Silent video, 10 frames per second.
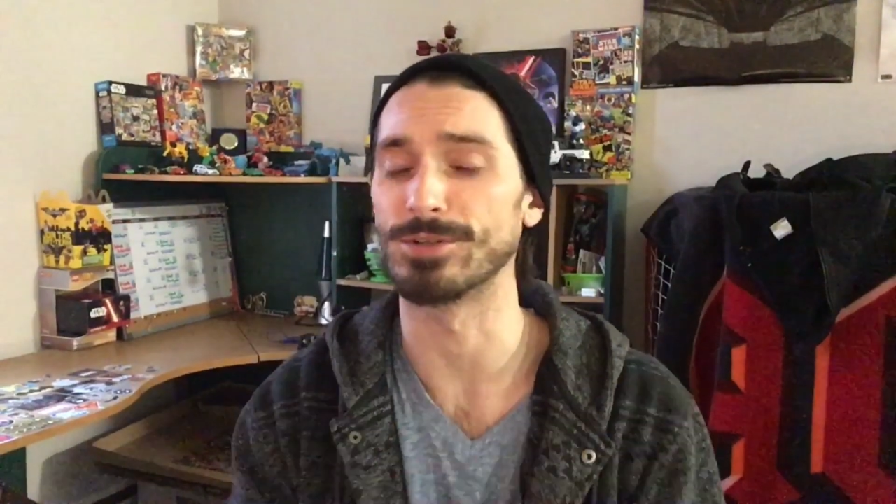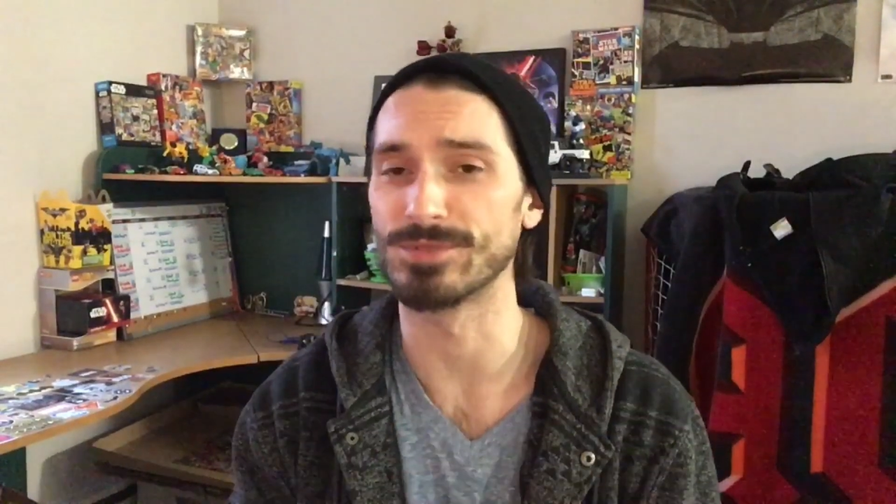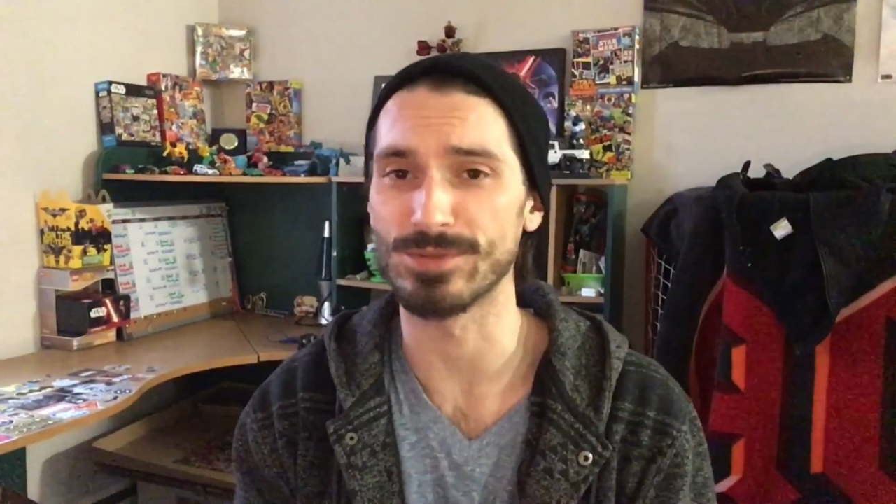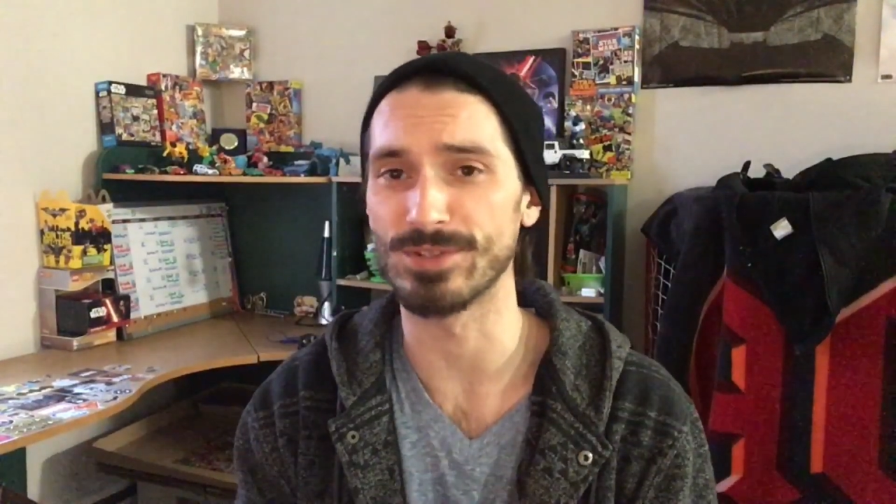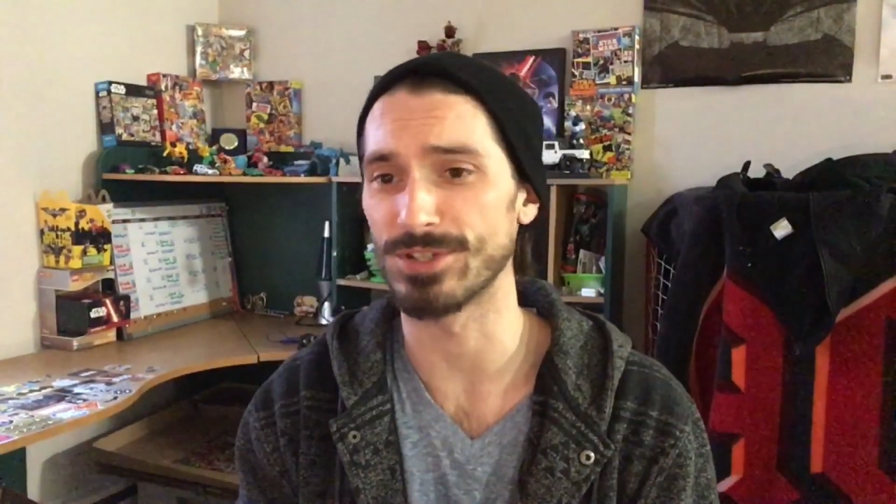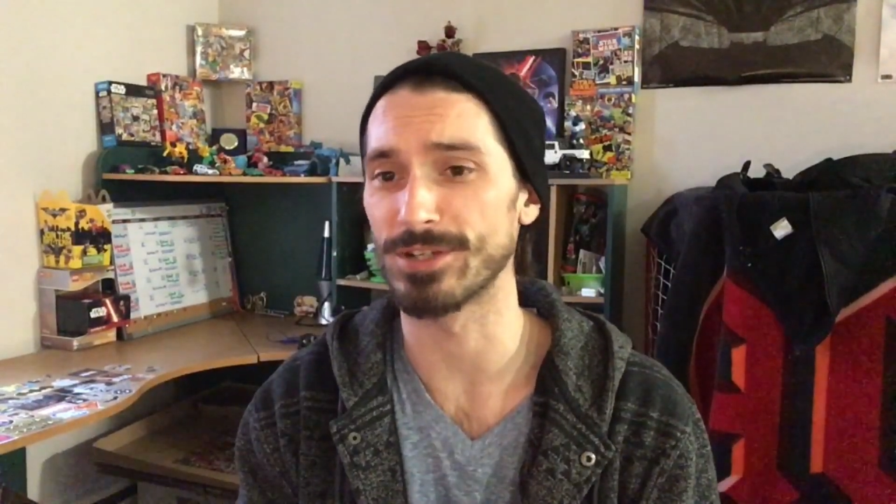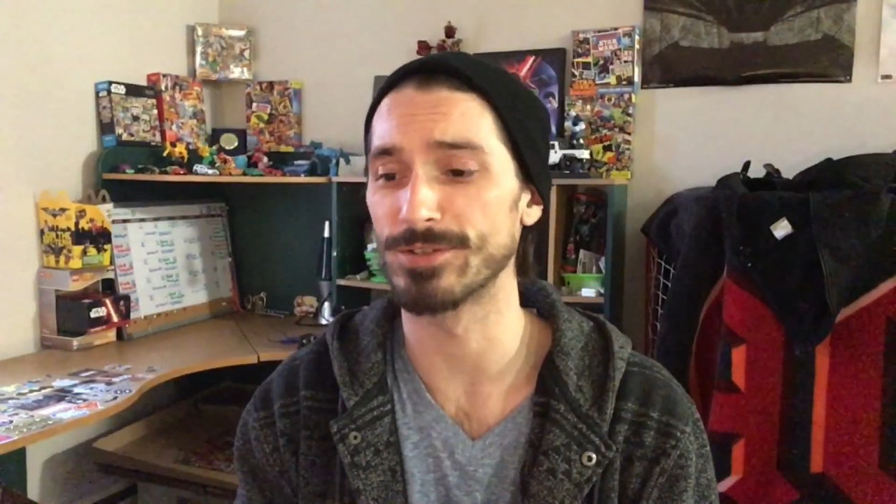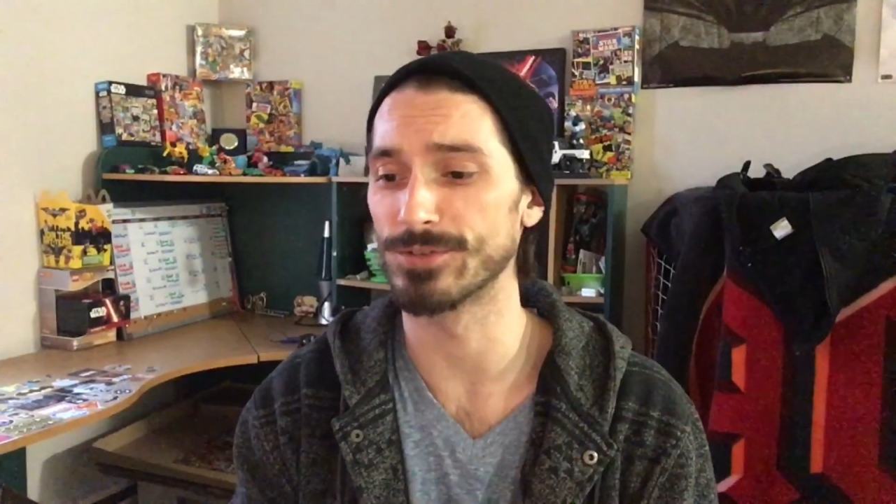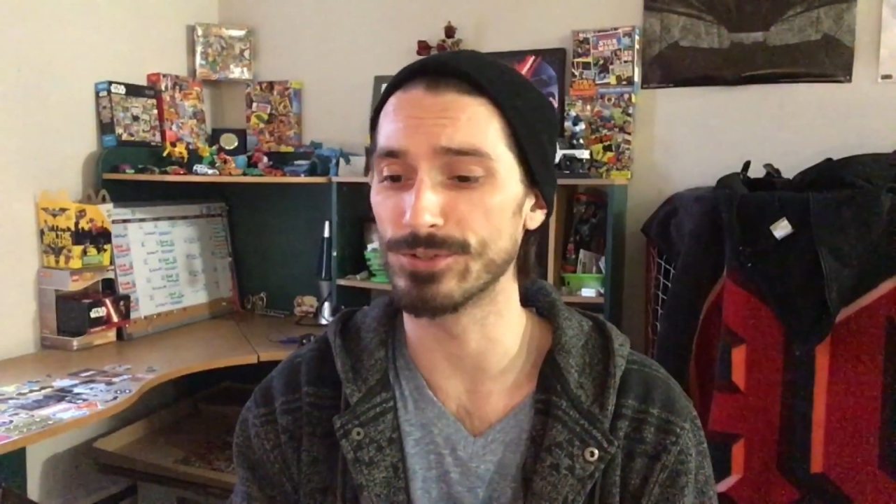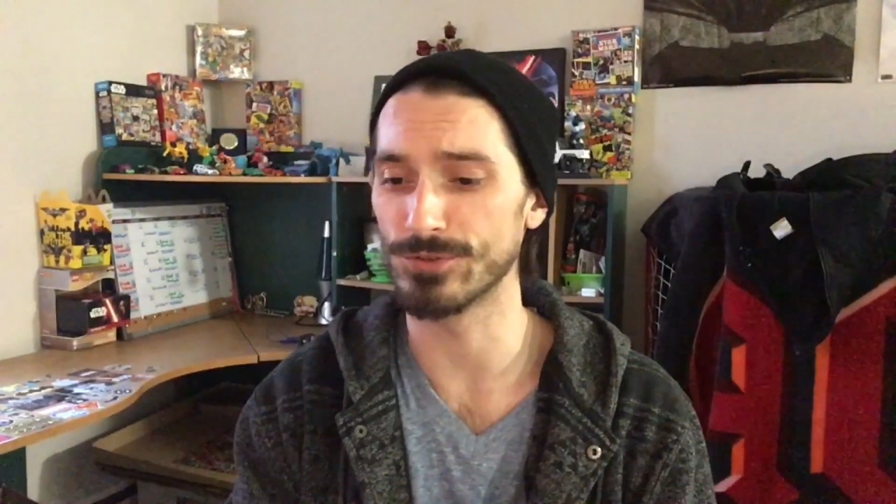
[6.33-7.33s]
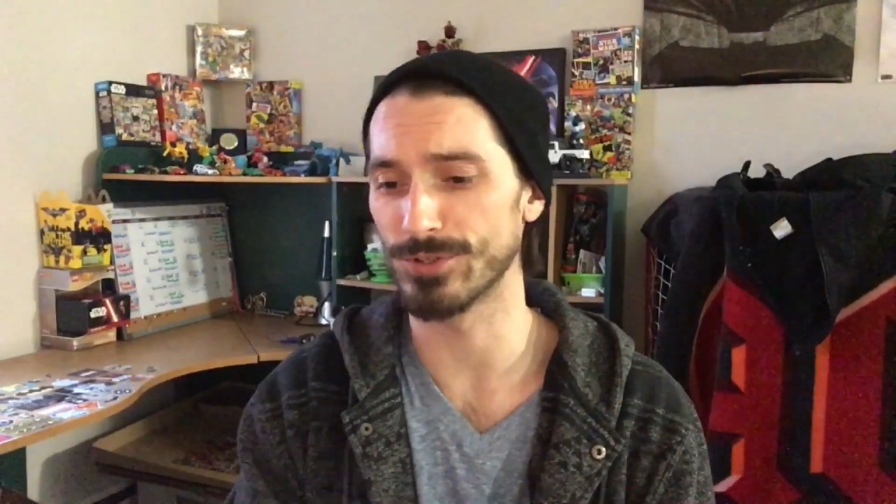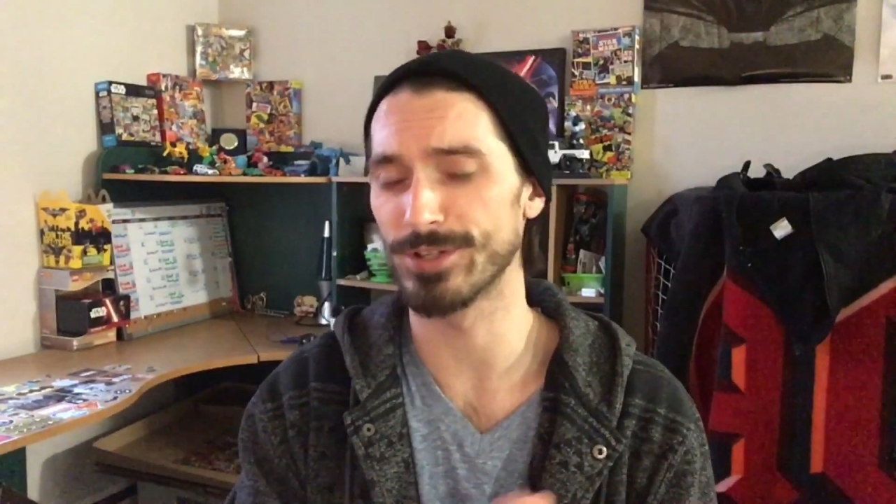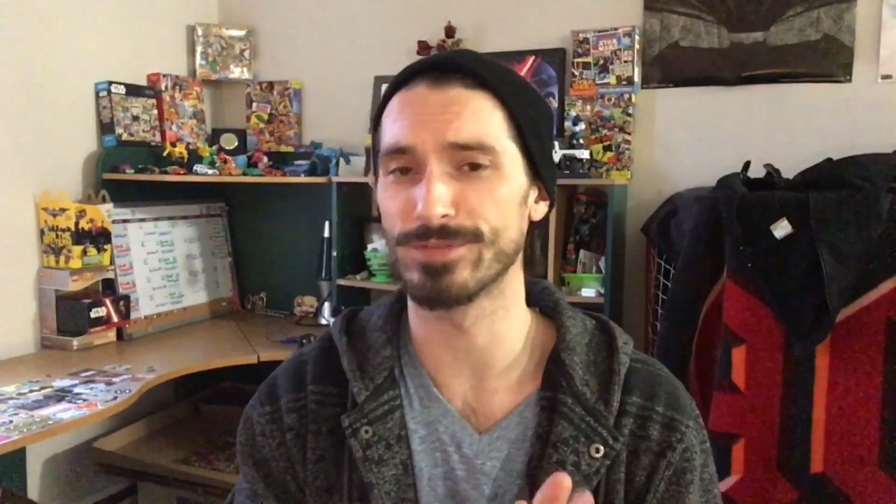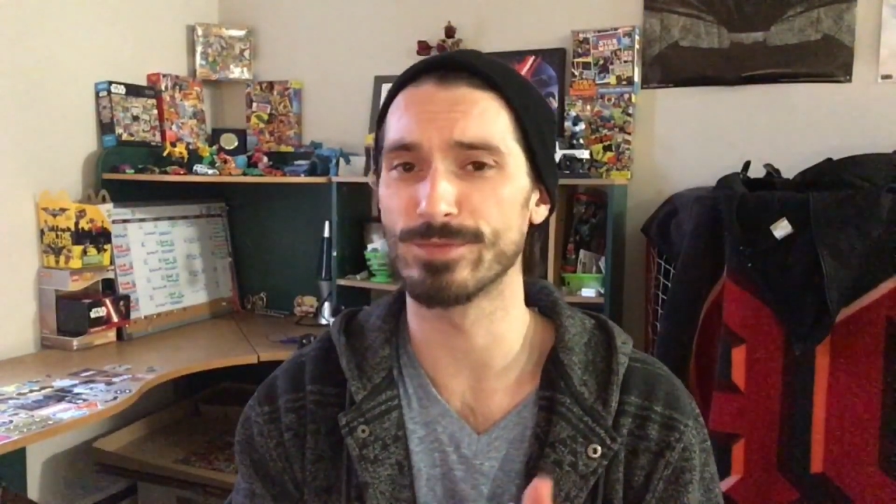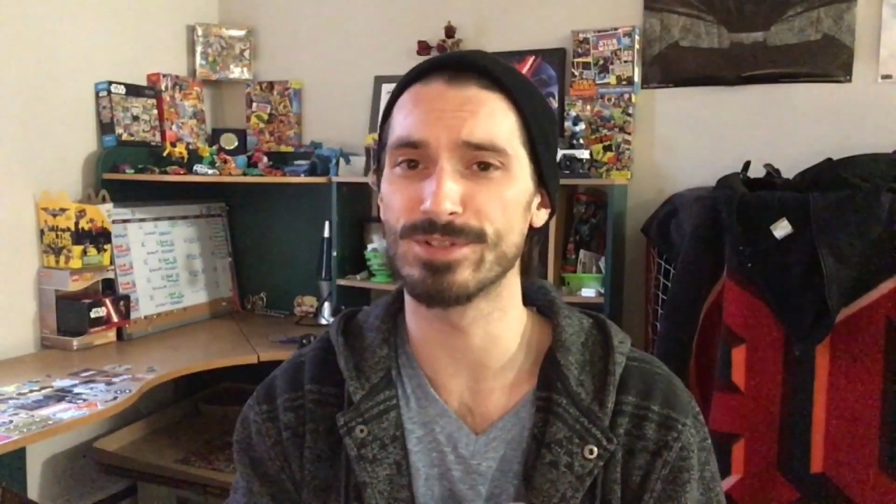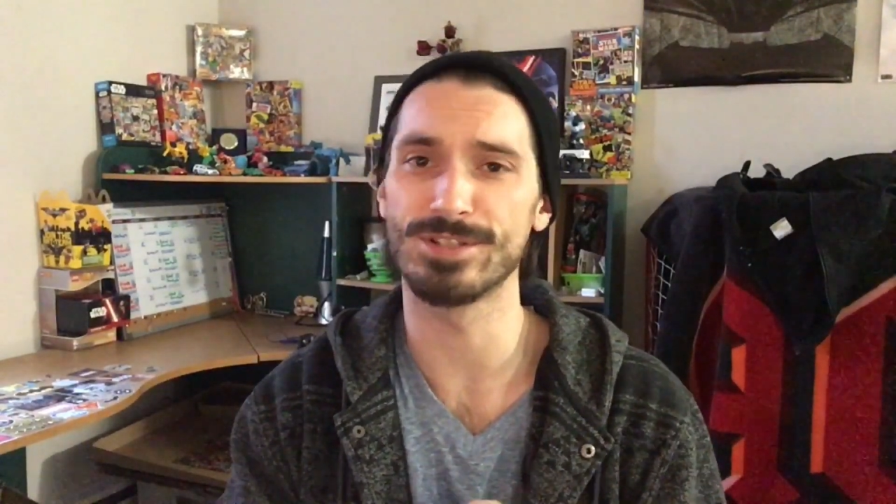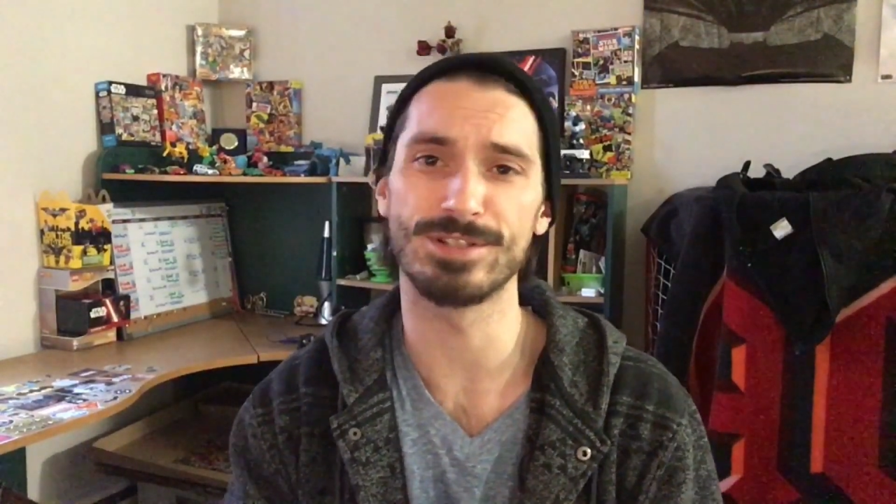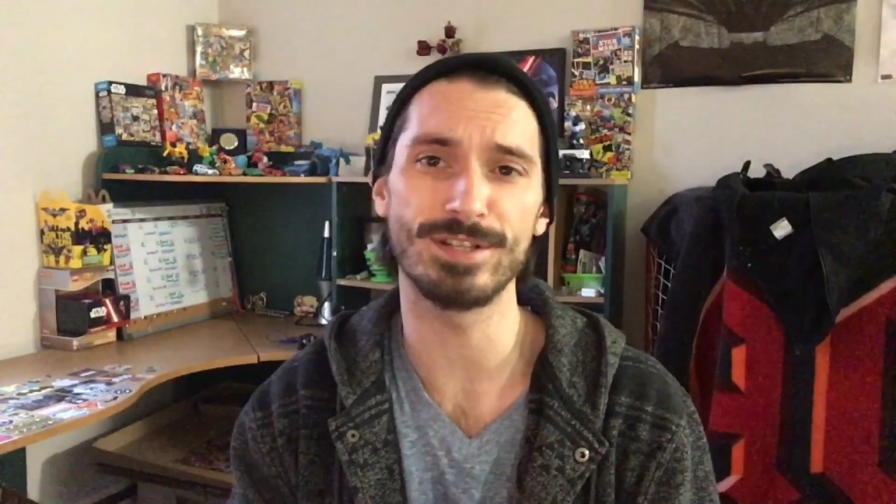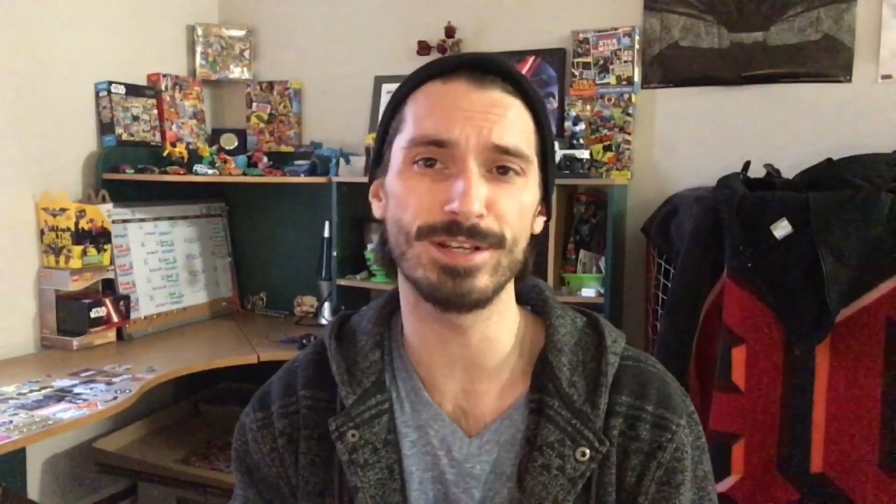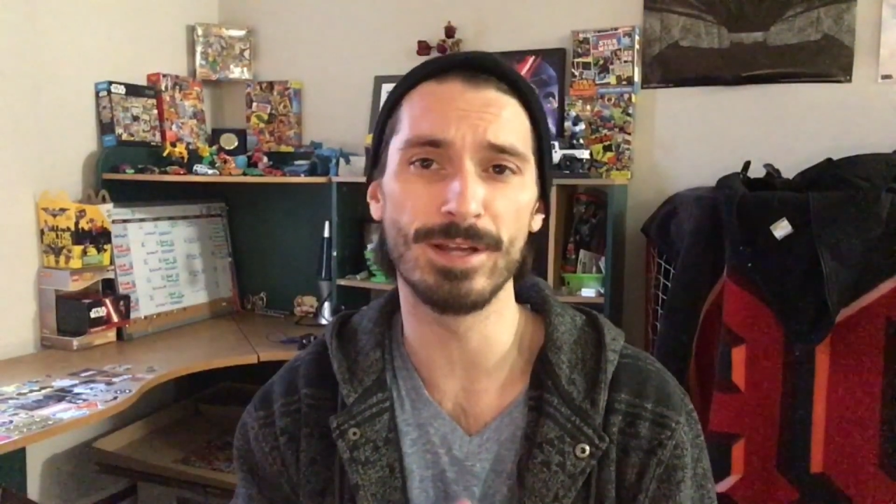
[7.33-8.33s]
I'm just going to be checking out the new trailer from
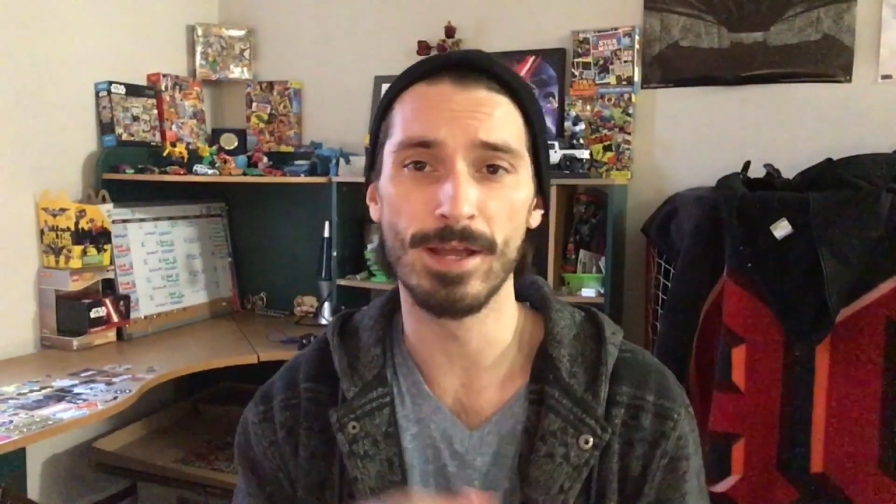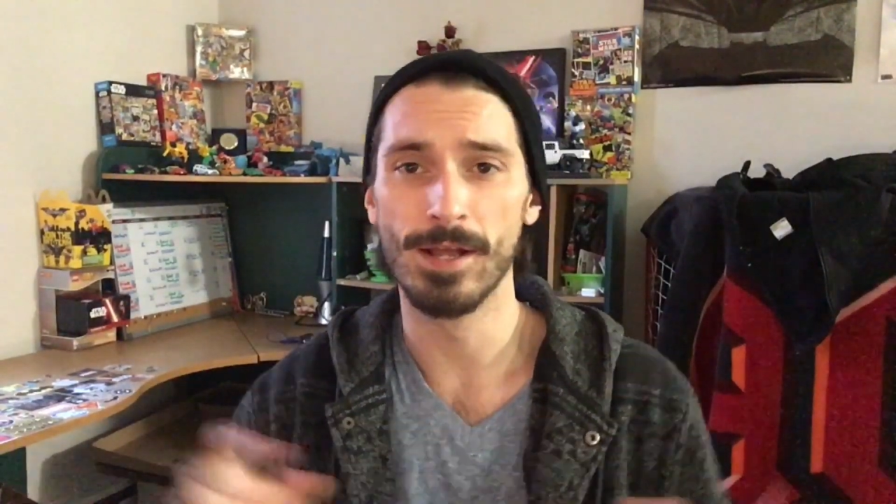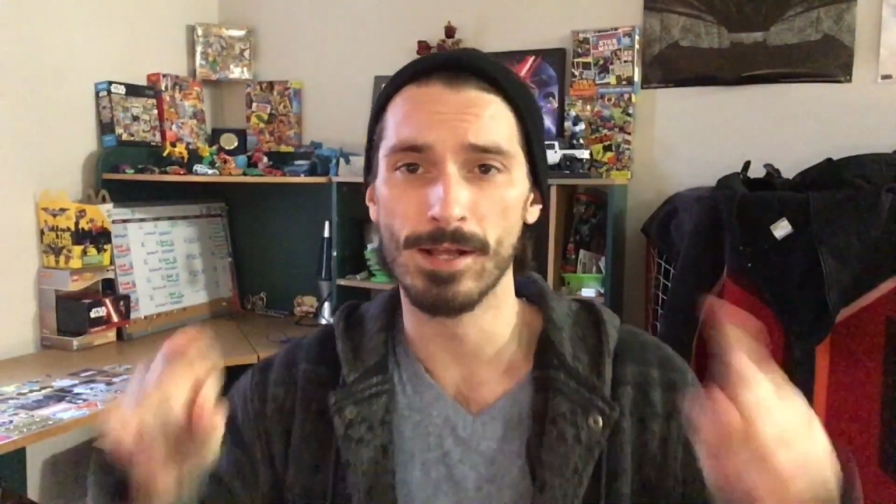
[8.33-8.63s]
DC.